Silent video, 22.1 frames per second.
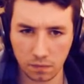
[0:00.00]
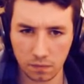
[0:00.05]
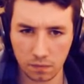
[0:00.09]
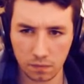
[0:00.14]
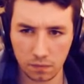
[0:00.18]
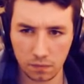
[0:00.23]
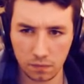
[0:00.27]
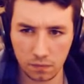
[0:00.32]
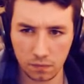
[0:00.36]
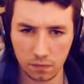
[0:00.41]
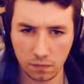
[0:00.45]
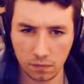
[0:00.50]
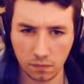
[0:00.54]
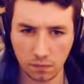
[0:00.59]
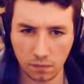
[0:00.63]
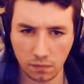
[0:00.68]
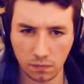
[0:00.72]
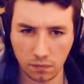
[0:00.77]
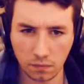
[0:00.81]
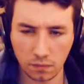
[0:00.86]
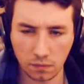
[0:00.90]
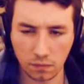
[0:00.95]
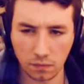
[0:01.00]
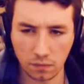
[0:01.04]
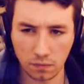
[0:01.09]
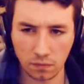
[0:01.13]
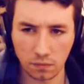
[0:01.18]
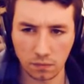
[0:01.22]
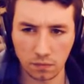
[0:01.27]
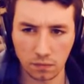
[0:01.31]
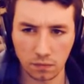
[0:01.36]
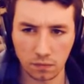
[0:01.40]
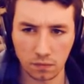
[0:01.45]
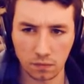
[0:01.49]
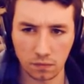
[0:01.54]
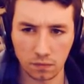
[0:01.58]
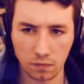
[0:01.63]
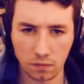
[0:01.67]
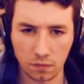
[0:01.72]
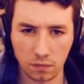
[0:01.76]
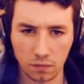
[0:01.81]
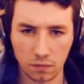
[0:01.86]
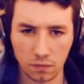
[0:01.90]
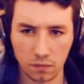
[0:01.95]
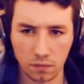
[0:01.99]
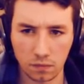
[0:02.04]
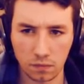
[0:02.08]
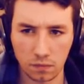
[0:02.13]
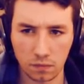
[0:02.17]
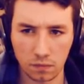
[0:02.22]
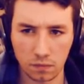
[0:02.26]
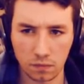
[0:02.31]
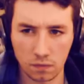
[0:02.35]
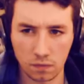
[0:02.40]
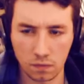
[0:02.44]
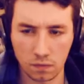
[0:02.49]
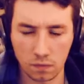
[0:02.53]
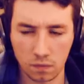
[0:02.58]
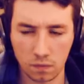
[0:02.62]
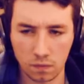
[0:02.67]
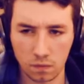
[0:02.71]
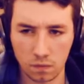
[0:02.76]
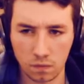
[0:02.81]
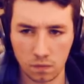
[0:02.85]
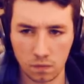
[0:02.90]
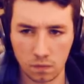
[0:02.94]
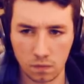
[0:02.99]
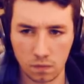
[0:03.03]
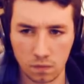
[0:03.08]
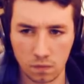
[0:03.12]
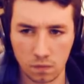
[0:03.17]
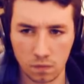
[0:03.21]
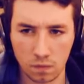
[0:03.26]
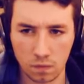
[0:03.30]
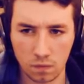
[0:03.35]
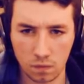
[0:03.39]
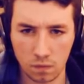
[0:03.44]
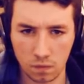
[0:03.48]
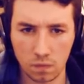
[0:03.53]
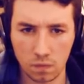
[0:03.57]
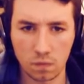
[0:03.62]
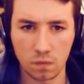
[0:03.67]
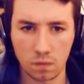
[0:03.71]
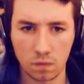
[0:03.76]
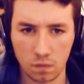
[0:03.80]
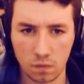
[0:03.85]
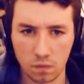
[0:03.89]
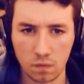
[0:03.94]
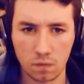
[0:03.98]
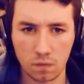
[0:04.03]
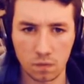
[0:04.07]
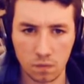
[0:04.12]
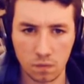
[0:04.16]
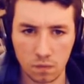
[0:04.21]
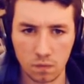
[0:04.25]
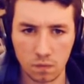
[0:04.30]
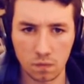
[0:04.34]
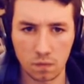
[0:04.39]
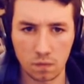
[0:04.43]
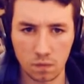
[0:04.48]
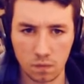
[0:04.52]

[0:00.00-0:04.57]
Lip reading: No words are spoken by the person on screen.